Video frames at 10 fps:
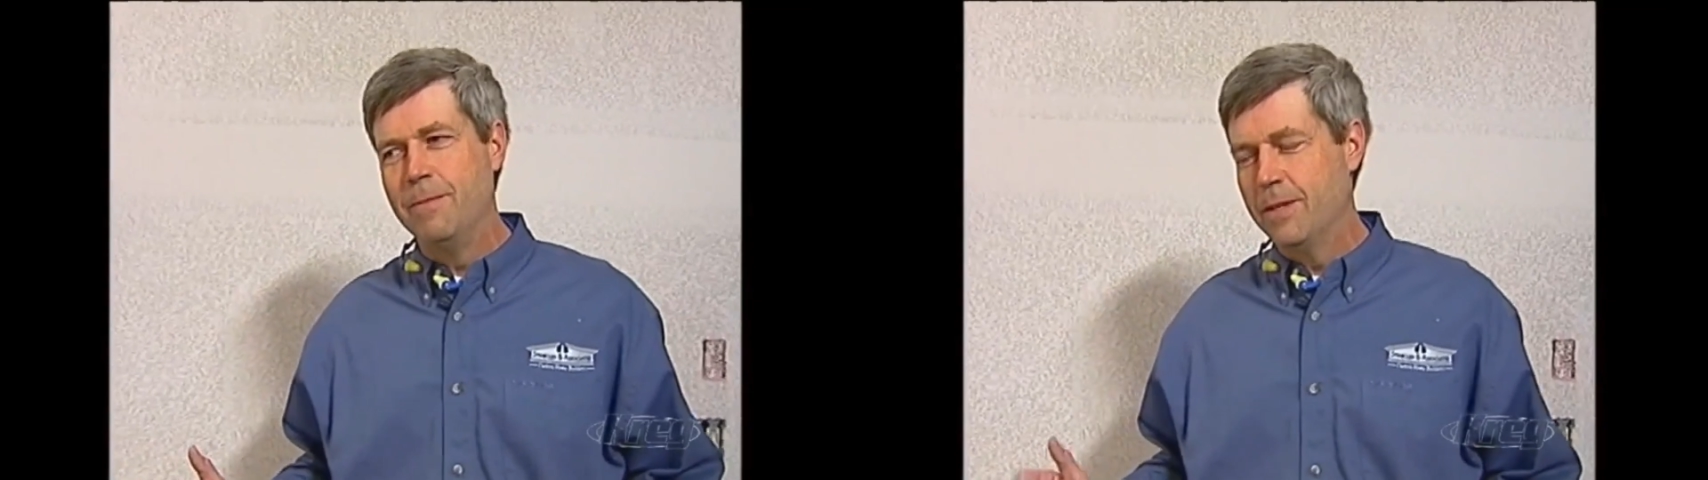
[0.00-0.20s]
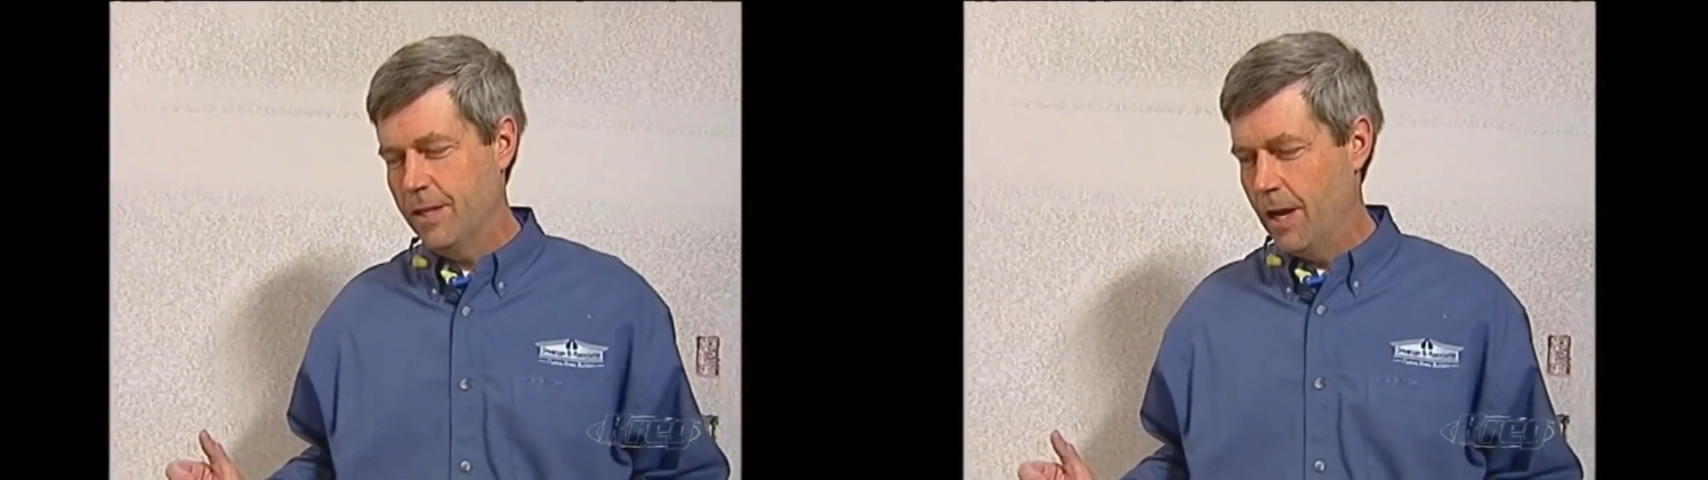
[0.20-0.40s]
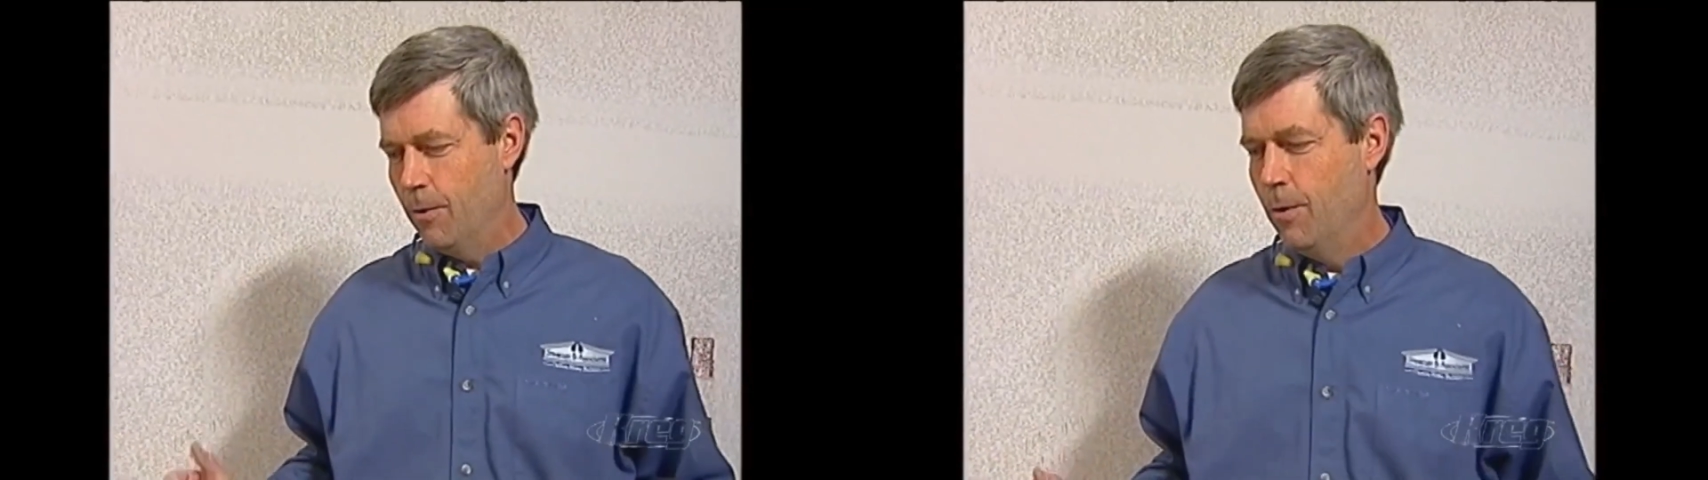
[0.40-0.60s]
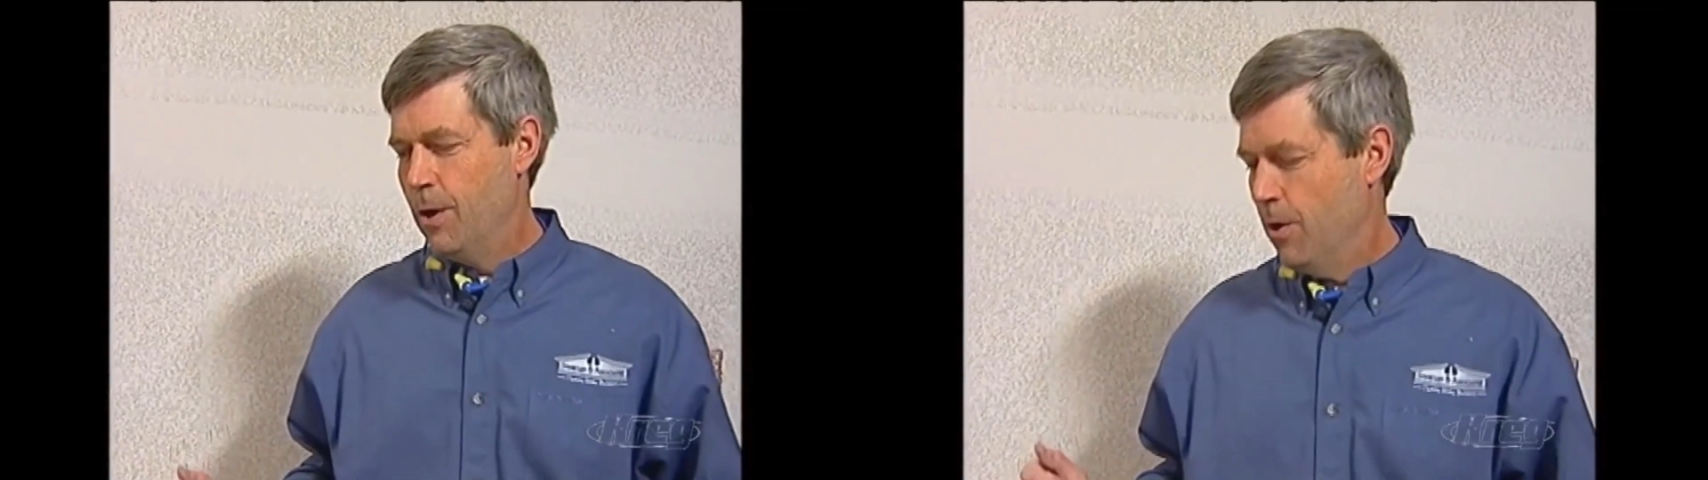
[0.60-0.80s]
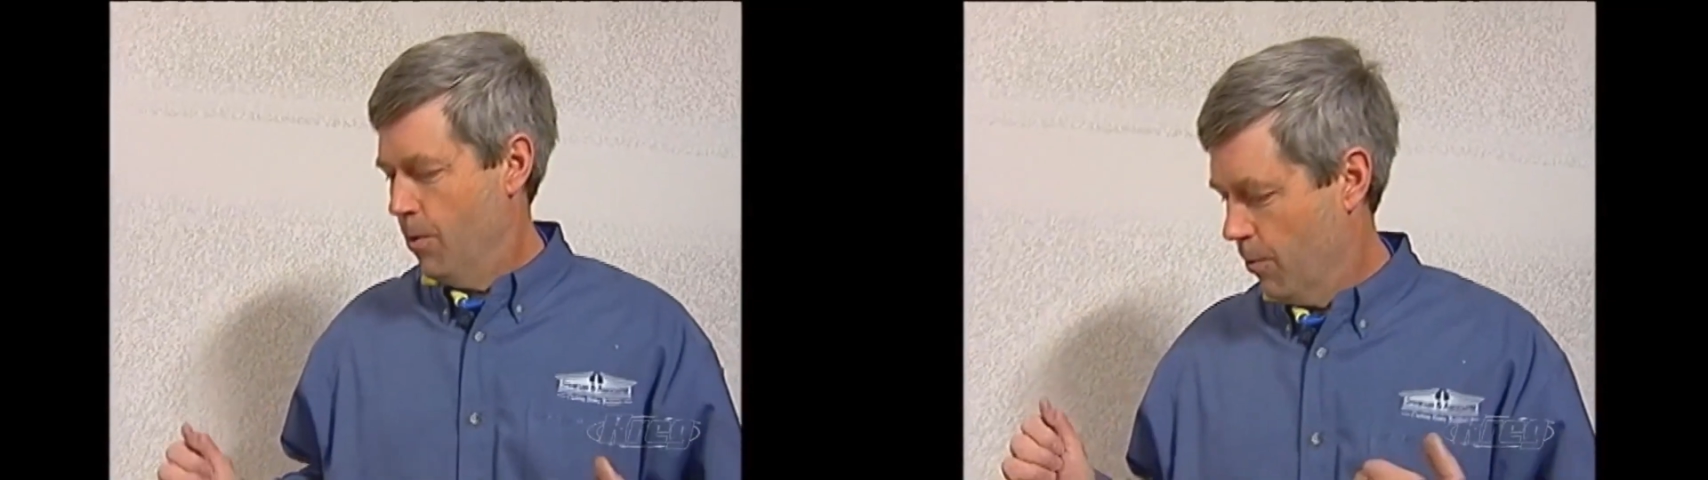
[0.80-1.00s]
So
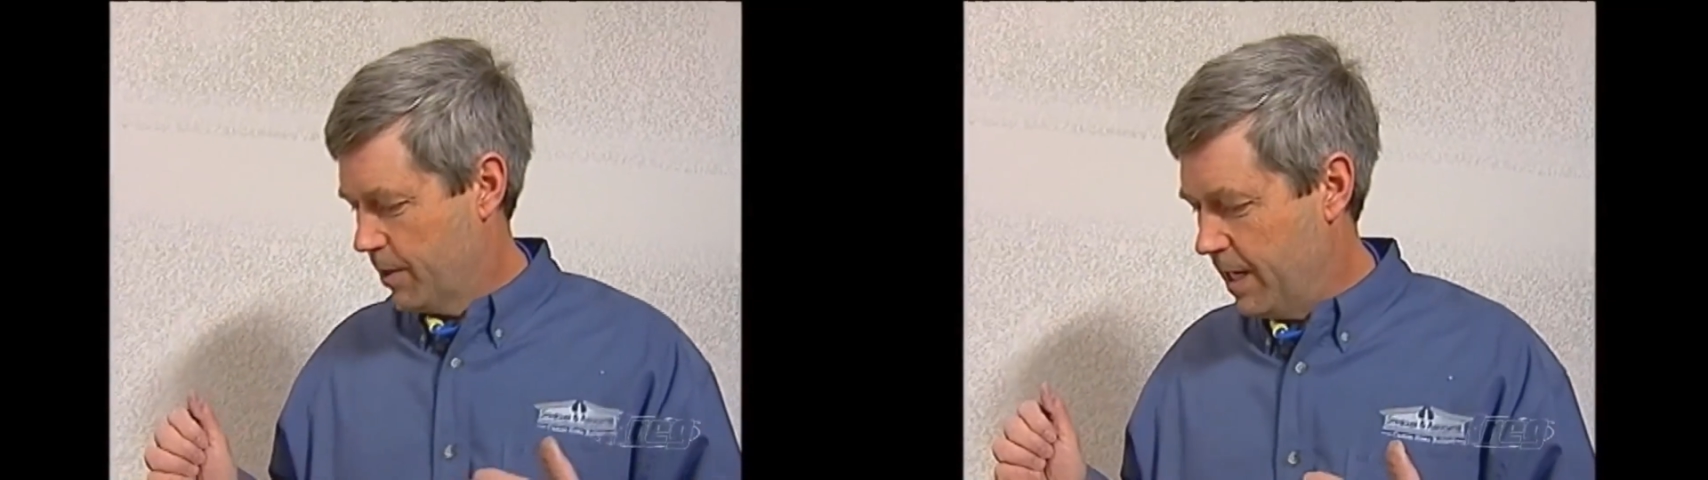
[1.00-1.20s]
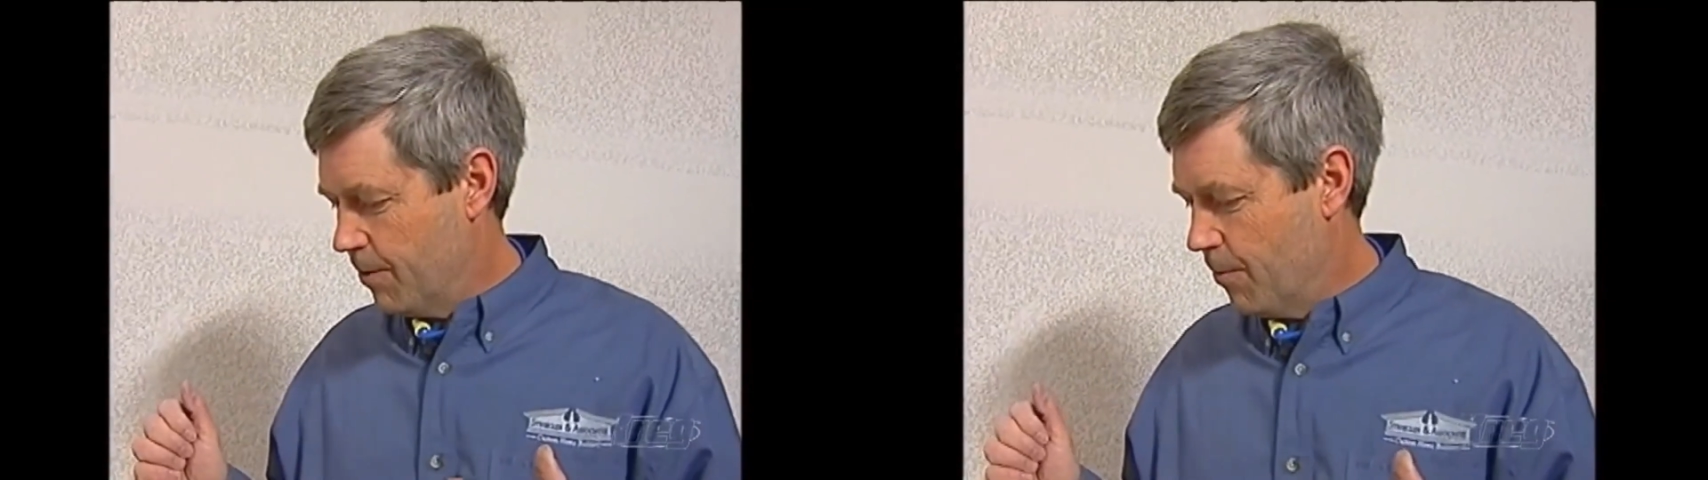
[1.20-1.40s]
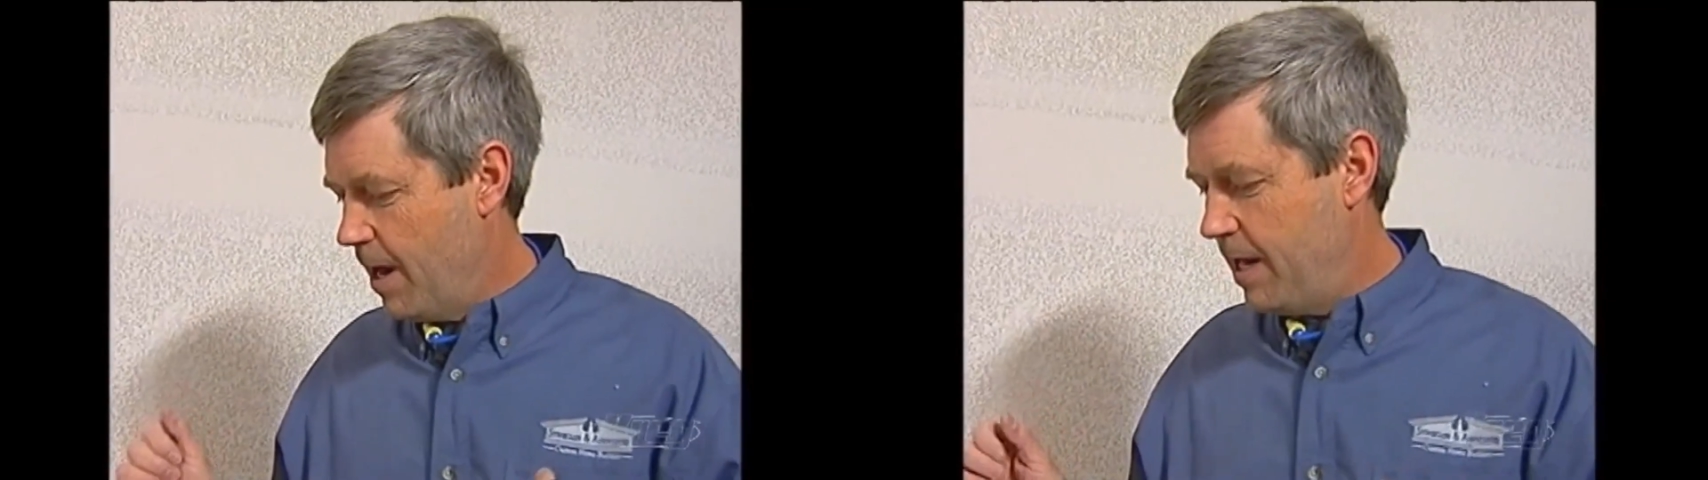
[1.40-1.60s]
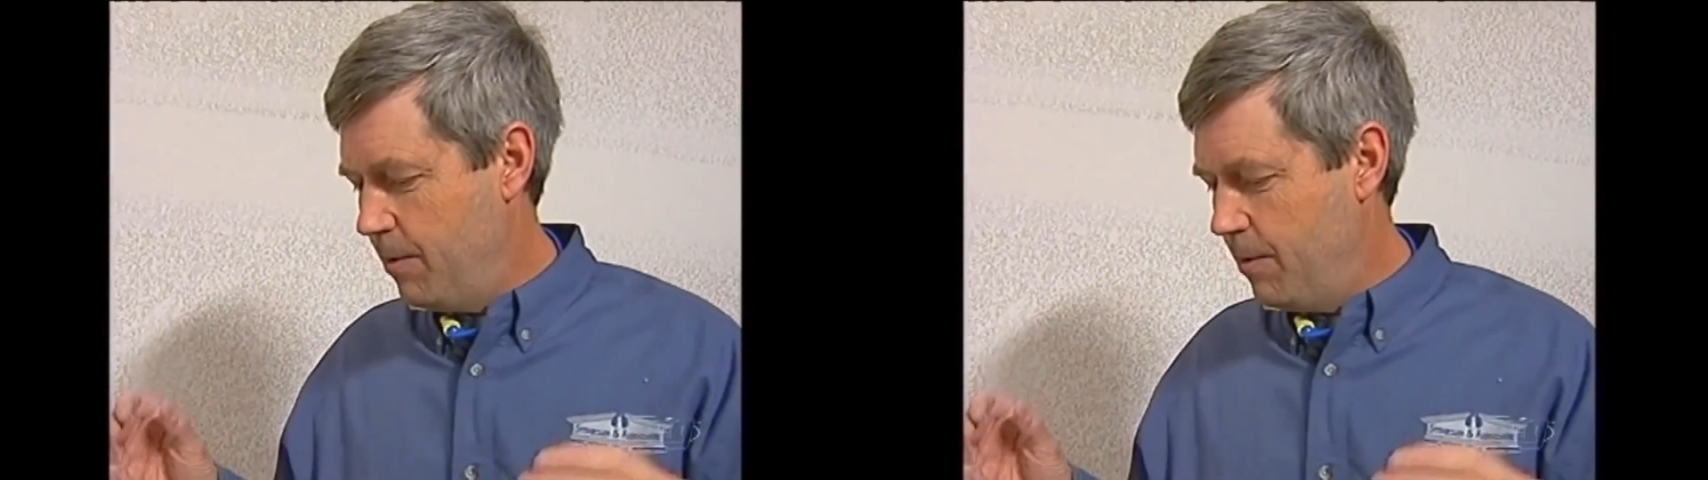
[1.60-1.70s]
we're getting ready,